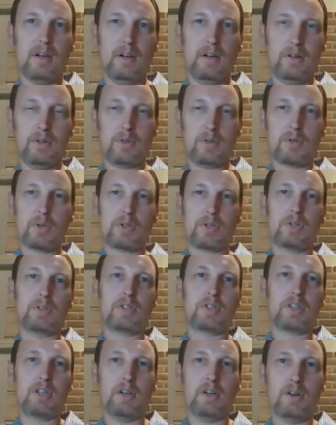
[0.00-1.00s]
nutrition
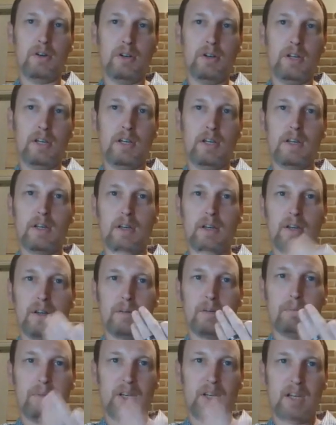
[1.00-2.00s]
security,
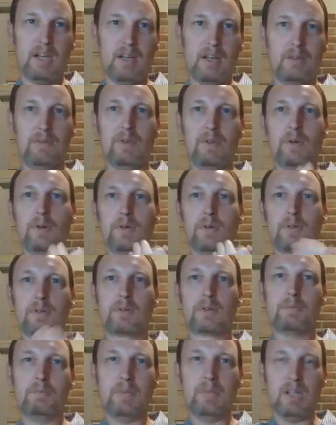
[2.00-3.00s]
behaviors,
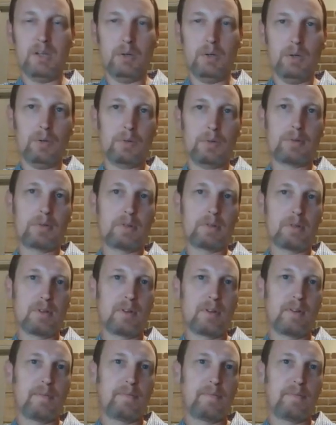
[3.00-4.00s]
meals,
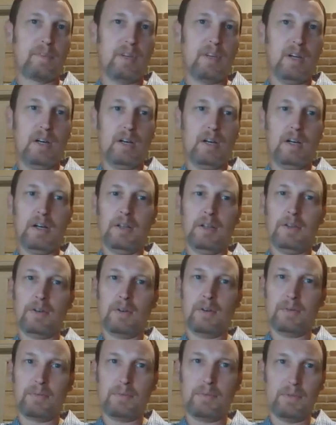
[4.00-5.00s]

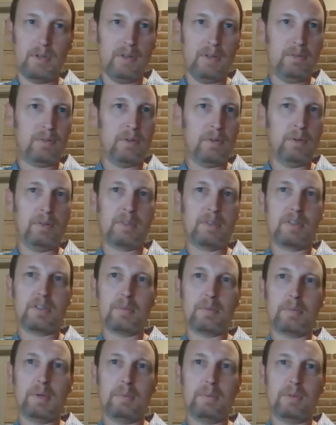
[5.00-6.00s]
other influences
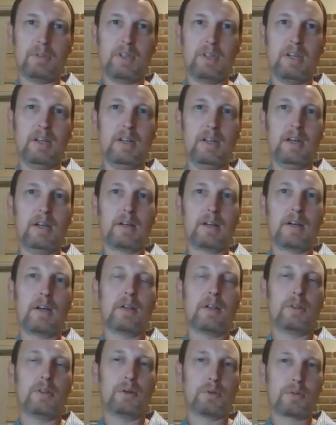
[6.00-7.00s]
of people's eating.
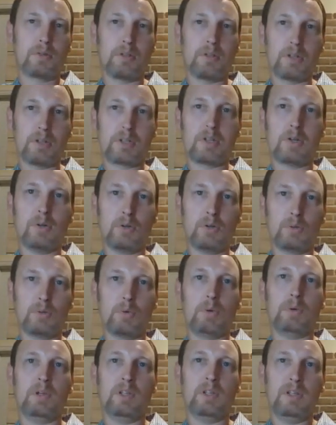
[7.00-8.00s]
Those are the skills we
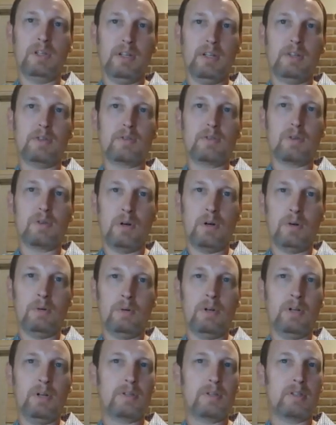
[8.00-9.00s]
really need to draw
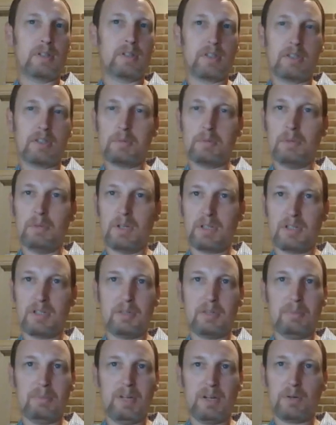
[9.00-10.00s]
on just as much as
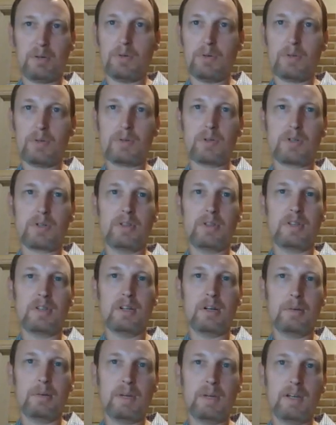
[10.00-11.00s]
the medical nutrition
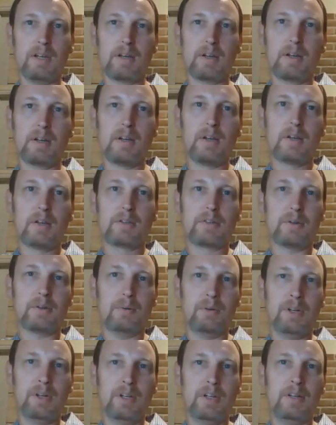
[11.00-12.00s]
therapy. So
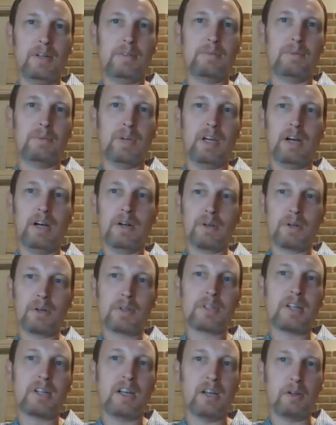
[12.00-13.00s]
we
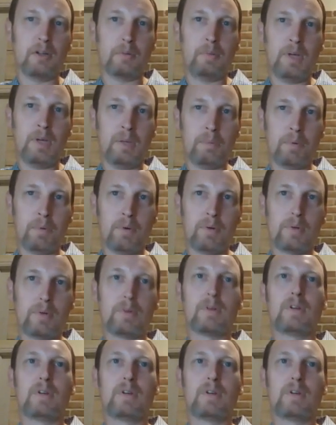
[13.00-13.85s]
understand people,